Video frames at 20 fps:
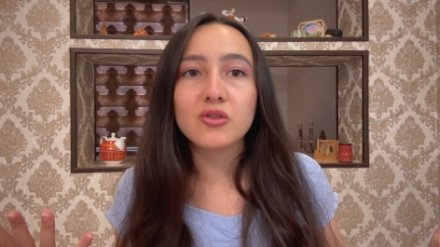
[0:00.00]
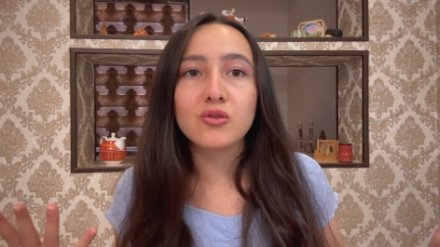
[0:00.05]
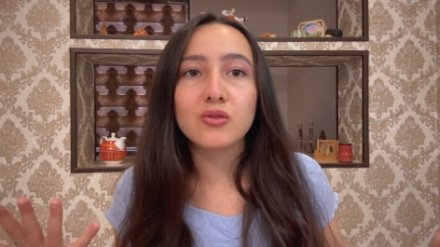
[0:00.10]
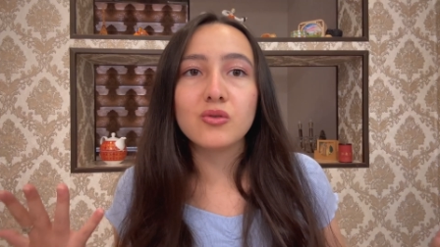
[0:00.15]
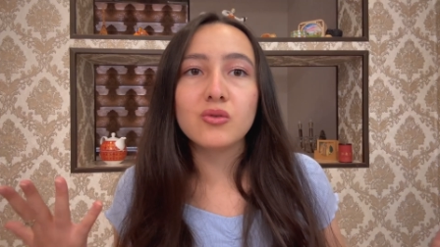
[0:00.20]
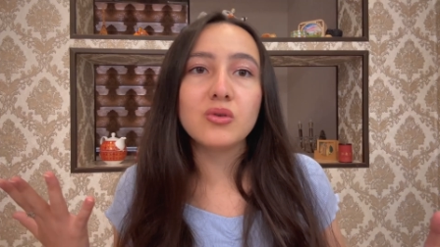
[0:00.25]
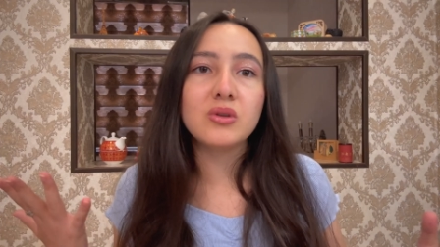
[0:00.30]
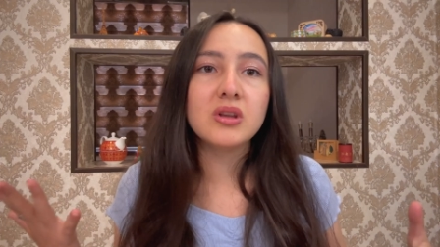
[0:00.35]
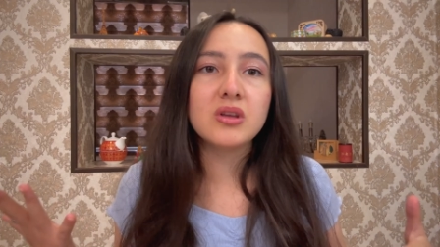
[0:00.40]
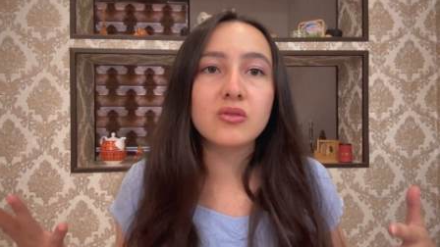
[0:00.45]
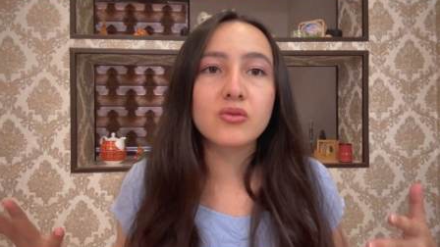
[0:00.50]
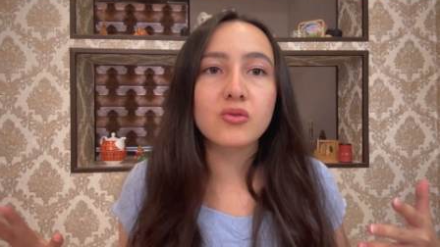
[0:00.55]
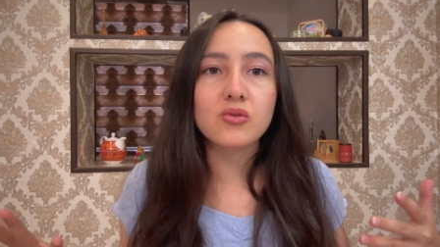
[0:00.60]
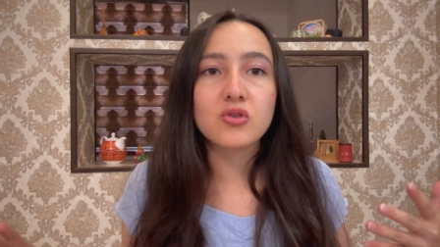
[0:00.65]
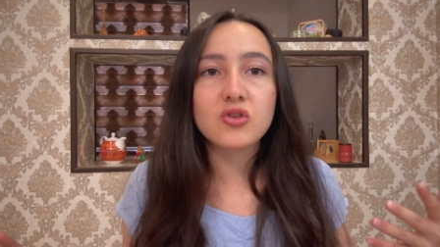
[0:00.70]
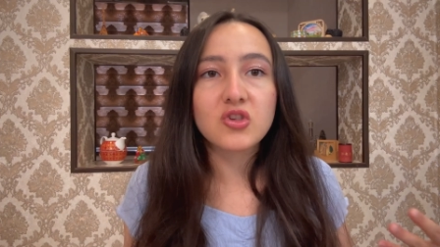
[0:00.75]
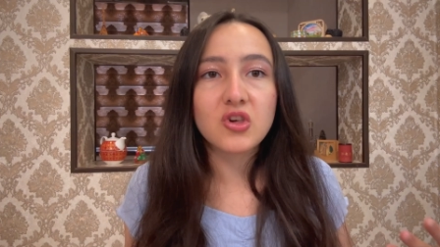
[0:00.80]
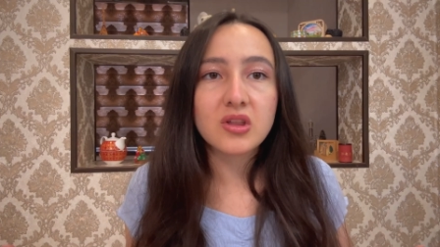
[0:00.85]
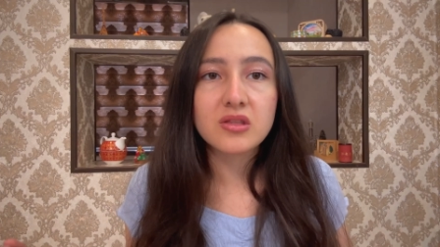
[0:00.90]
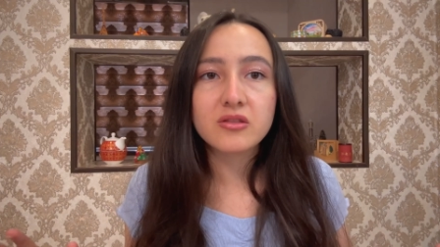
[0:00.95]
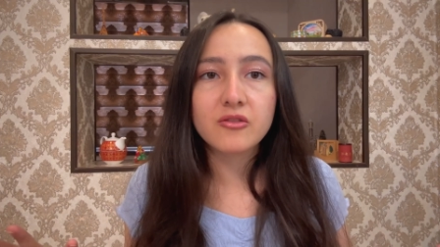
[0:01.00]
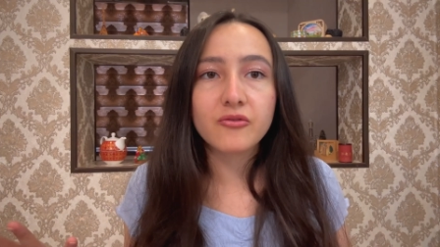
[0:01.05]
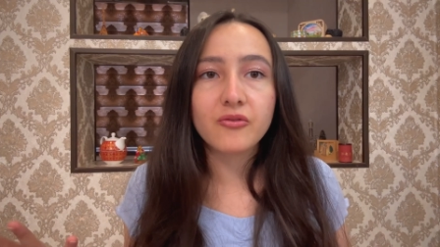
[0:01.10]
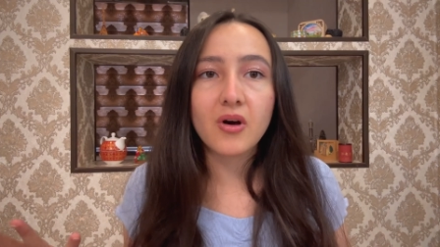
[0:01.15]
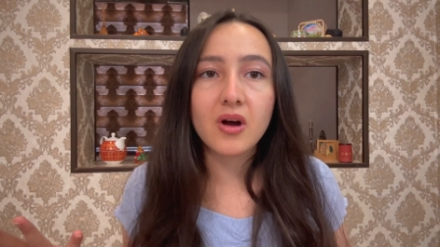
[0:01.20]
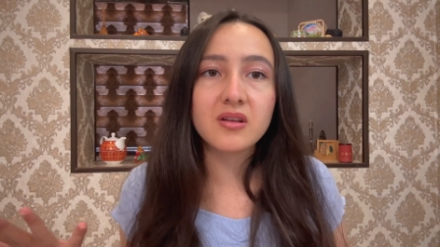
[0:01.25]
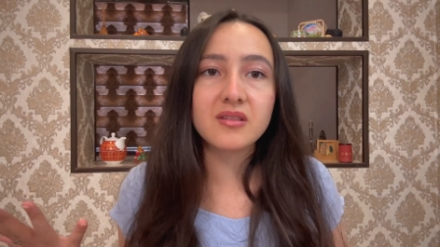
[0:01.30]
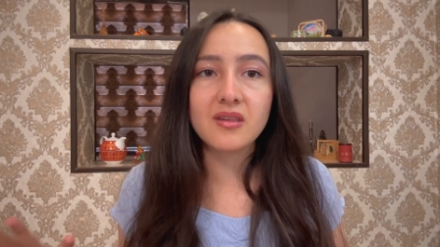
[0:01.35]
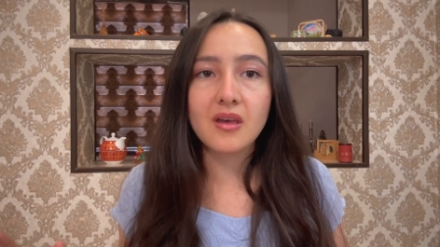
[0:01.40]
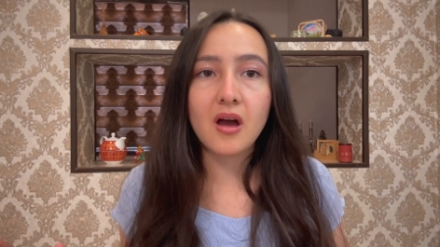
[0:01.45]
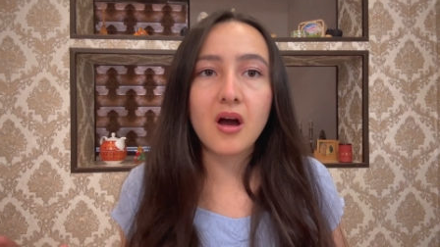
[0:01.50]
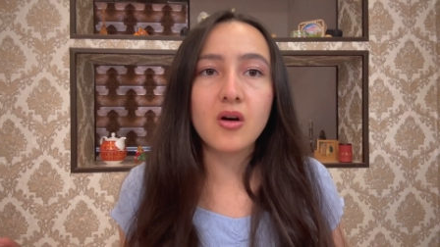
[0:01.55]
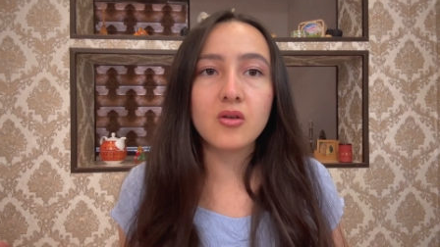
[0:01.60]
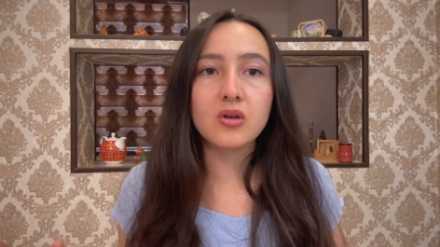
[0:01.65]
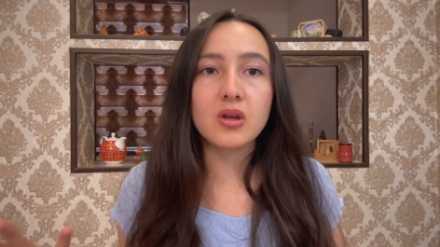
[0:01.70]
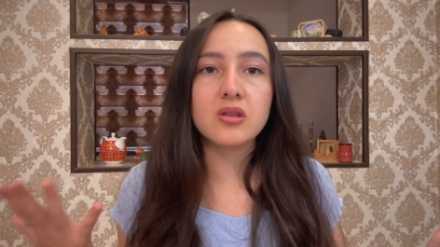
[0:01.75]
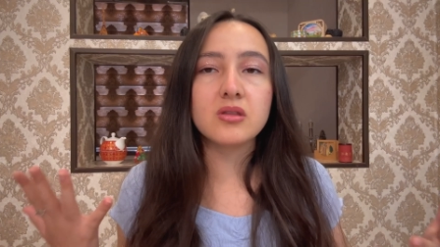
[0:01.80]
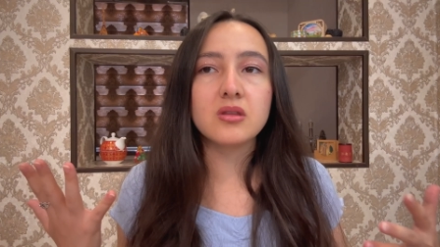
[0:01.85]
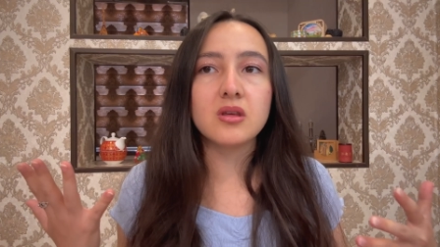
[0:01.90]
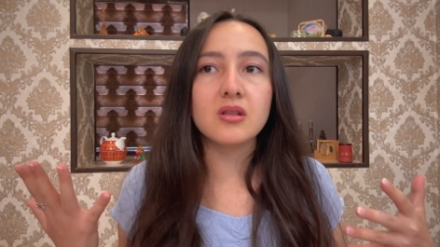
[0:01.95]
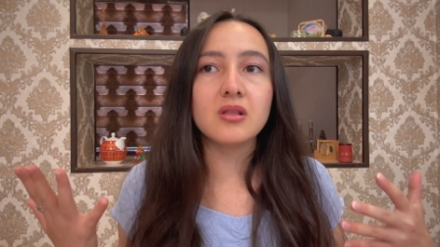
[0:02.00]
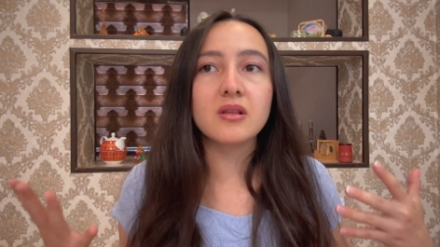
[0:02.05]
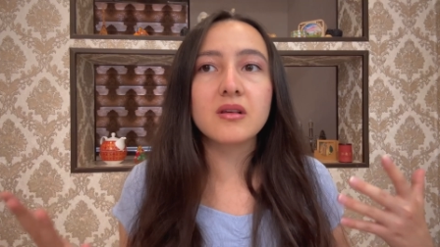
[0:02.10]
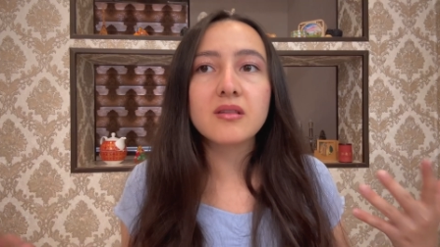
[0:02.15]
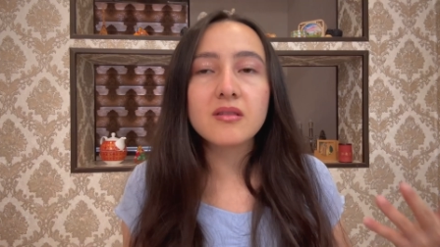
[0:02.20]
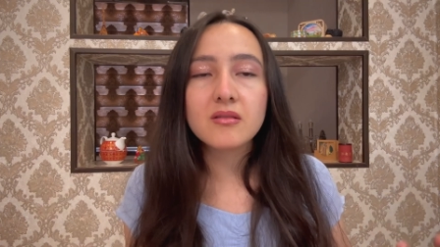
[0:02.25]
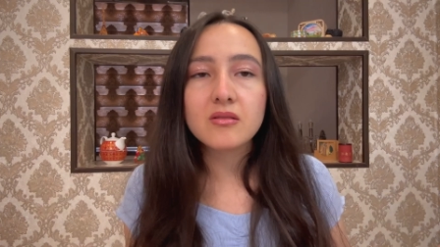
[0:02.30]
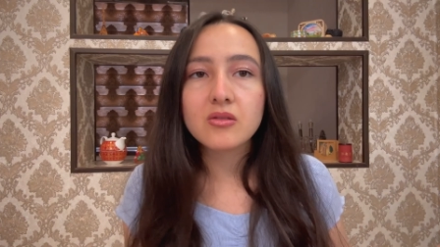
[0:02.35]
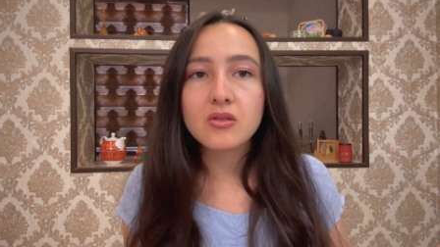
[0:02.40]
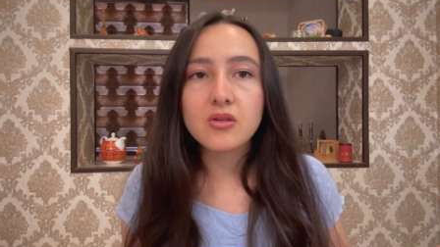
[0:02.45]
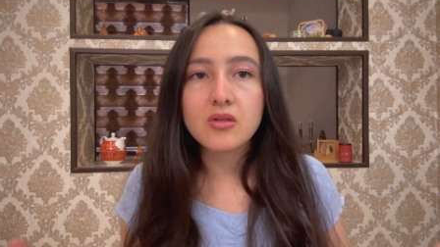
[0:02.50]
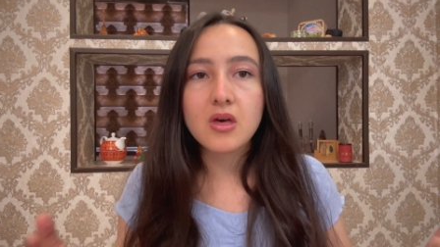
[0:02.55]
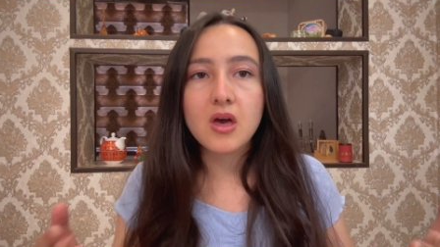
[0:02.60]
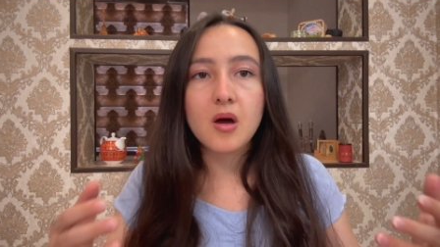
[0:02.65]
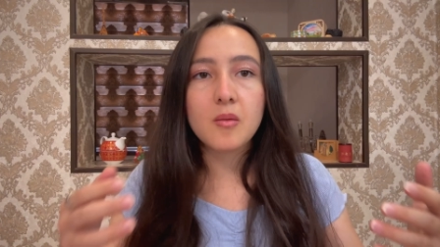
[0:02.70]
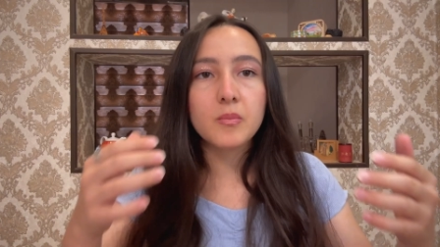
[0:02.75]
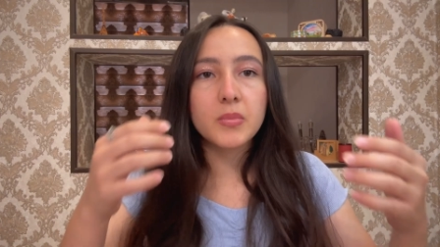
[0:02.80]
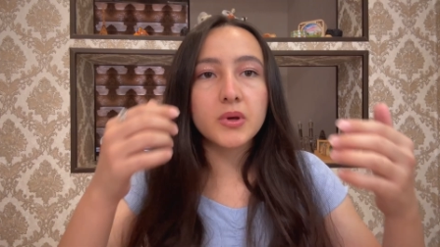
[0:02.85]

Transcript: to you, you need to shut the fuck down and then listen to them.